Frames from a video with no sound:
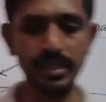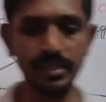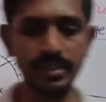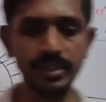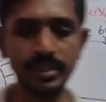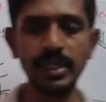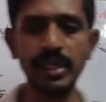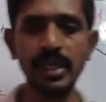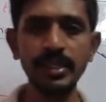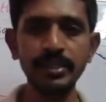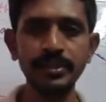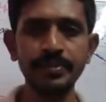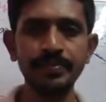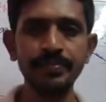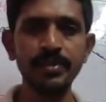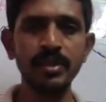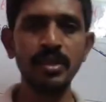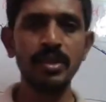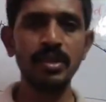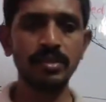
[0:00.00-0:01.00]

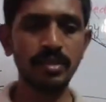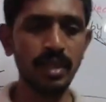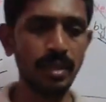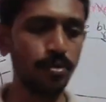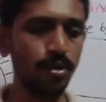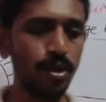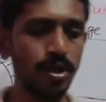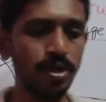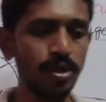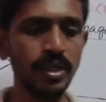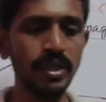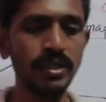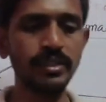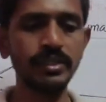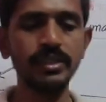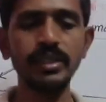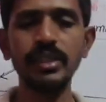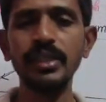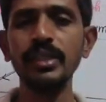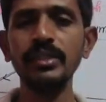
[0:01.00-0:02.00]
so I'm going to
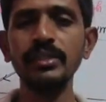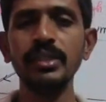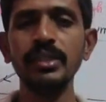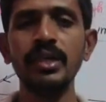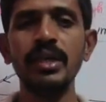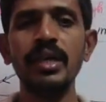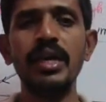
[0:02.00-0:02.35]
discuss